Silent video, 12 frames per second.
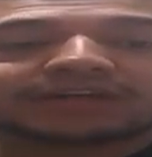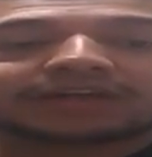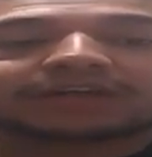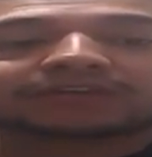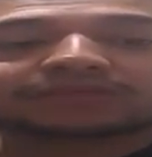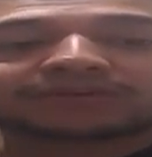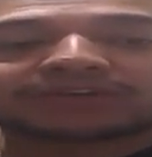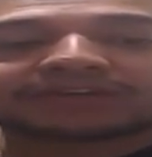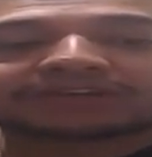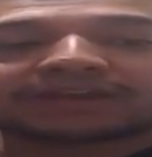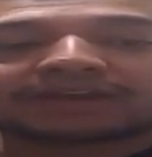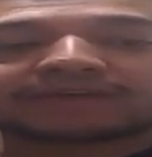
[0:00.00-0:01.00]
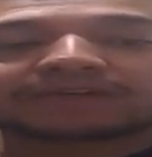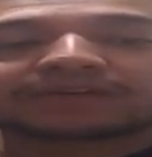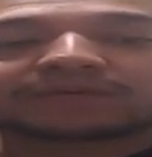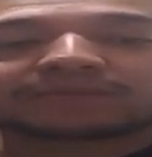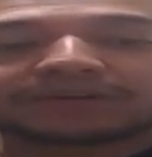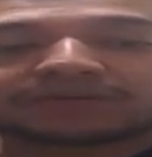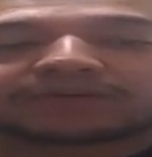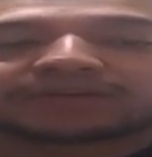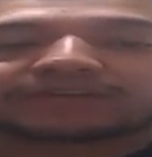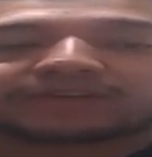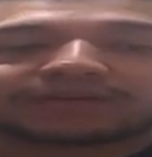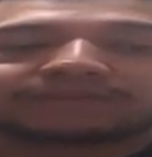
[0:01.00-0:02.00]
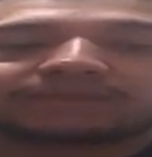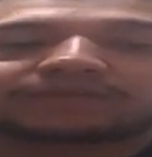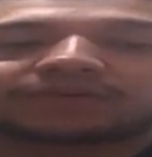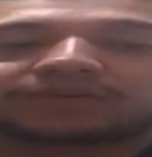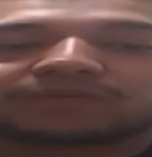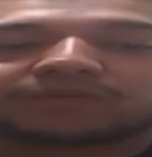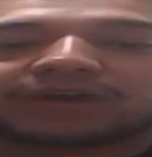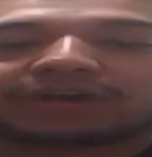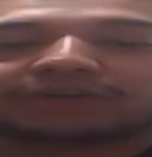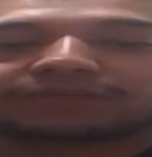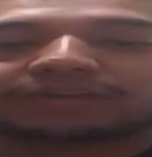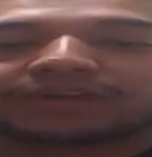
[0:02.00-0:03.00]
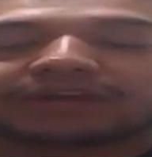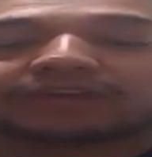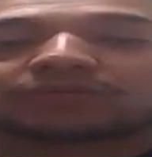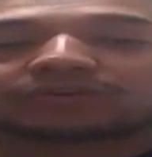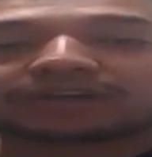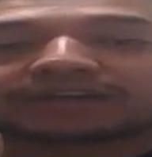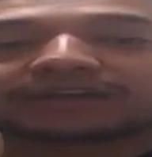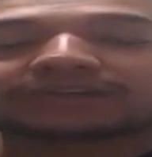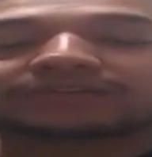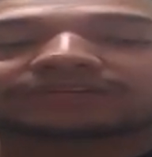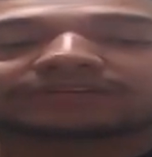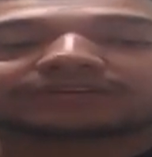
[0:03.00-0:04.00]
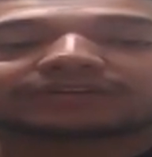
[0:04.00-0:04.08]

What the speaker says: as well as having a better wait time for a full house. And organization